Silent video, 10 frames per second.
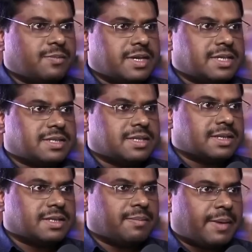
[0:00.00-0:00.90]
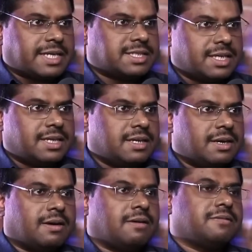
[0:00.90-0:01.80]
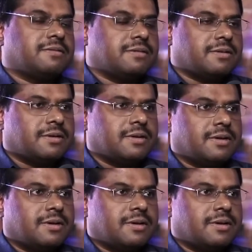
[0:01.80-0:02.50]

them is uh, the passion of uh,